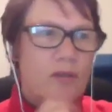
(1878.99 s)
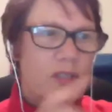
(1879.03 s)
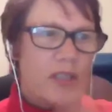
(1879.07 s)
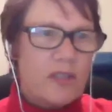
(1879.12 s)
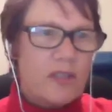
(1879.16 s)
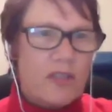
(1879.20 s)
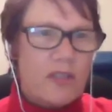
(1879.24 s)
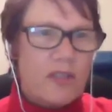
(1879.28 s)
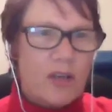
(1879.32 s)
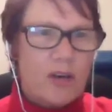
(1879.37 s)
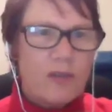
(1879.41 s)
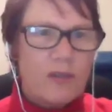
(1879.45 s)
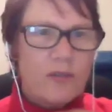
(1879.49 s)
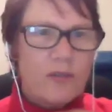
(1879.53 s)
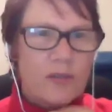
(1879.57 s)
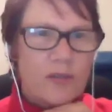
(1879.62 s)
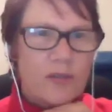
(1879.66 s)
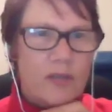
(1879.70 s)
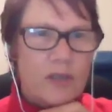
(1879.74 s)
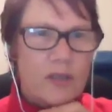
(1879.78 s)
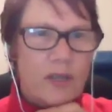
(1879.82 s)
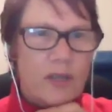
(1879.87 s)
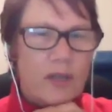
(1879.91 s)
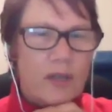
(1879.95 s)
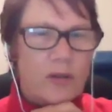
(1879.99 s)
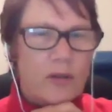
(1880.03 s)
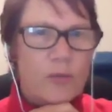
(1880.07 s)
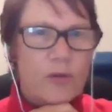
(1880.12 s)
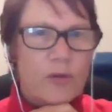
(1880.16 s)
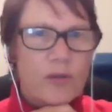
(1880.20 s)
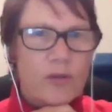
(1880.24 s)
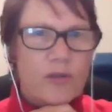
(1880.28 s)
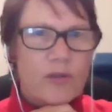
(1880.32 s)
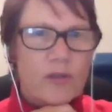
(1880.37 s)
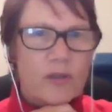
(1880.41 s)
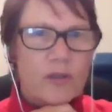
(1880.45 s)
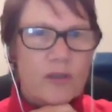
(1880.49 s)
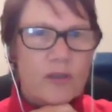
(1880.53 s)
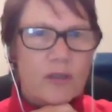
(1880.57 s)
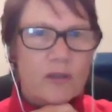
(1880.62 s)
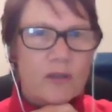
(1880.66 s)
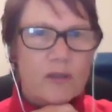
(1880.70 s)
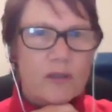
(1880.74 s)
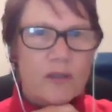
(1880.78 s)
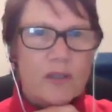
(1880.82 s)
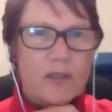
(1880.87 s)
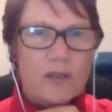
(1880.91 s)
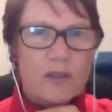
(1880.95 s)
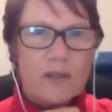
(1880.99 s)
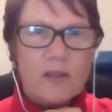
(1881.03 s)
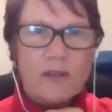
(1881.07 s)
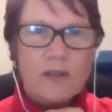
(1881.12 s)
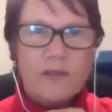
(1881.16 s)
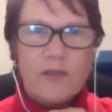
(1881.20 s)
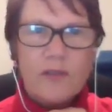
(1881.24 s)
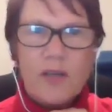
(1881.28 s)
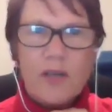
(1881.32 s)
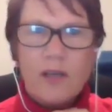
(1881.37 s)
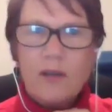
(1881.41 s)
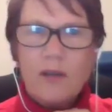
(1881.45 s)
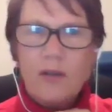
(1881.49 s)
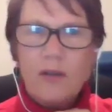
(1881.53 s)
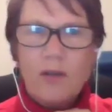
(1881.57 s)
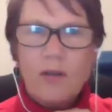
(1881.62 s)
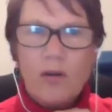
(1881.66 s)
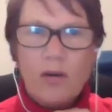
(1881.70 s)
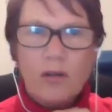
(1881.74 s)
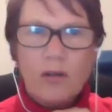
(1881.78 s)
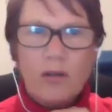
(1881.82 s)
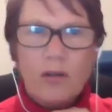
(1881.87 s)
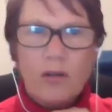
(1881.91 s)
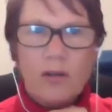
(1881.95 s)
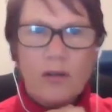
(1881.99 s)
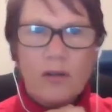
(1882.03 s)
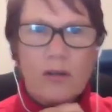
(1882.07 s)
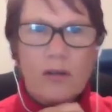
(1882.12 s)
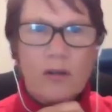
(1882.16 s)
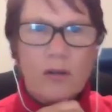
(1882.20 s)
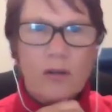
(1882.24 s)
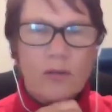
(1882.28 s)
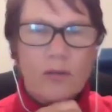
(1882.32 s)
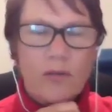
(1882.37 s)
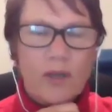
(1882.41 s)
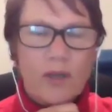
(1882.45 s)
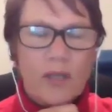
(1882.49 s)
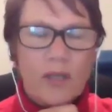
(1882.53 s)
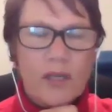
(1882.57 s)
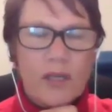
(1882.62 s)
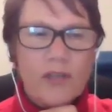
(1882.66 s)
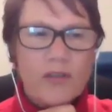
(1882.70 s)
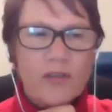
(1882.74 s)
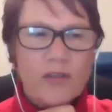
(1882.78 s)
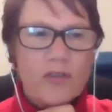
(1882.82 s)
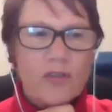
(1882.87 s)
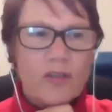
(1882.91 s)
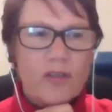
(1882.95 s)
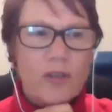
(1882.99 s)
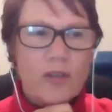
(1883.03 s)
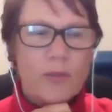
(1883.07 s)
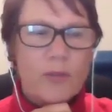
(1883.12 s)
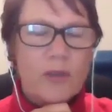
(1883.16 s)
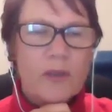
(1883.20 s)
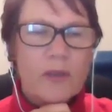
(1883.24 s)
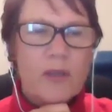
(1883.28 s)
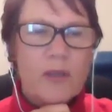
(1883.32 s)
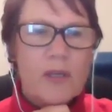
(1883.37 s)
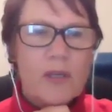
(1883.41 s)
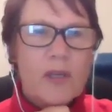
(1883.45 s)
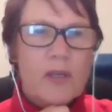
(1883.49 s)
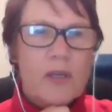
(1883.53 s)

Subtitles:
Dick Telford's another person that I've had a long relationship, and